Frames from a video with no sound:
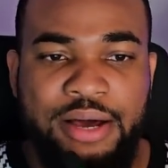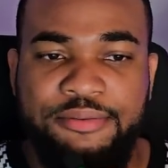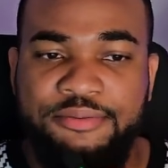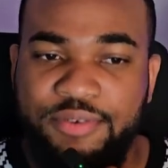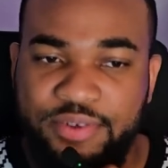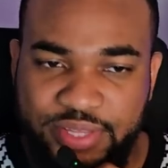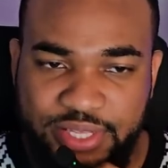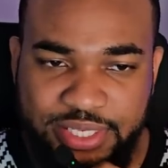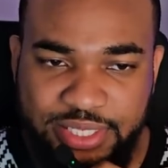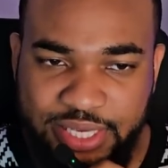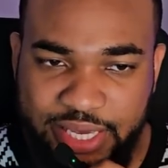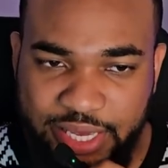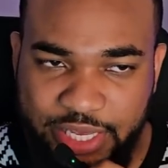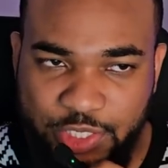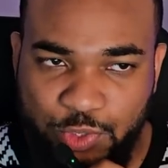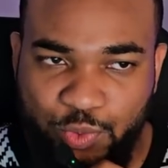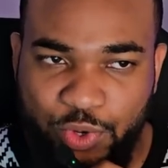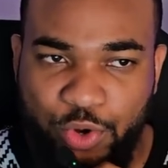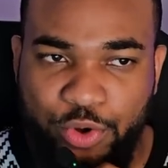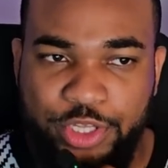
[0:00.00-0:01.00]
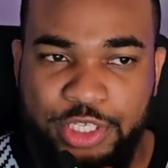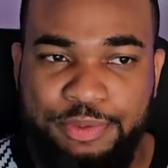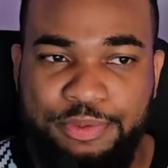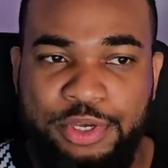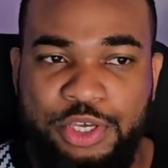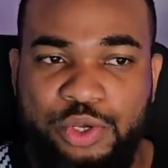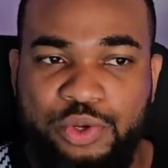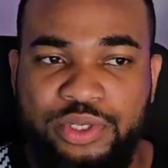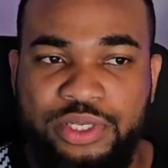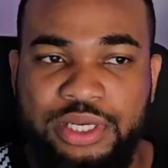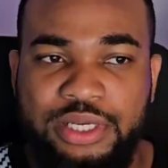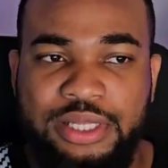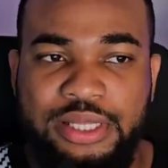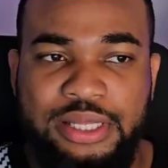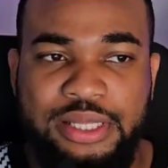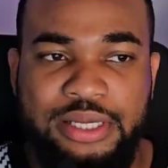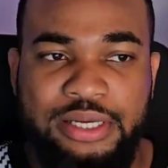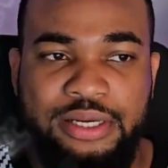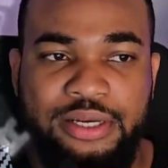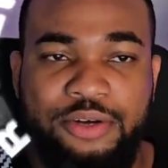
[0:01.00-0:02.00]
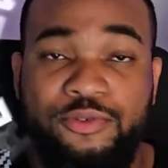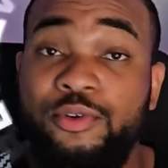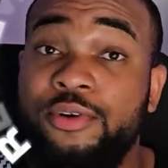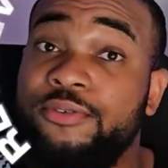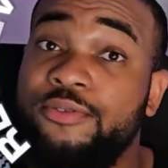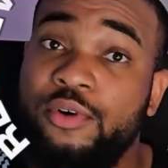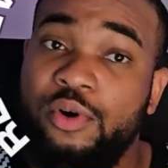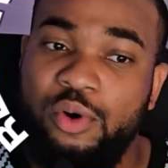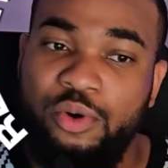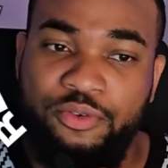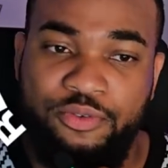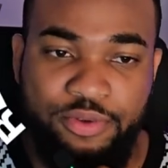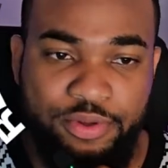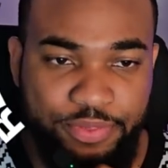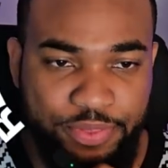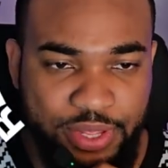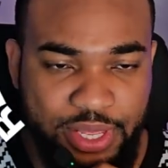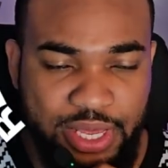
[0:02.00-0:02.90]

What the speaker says: For this case, we're going to be using the revolve,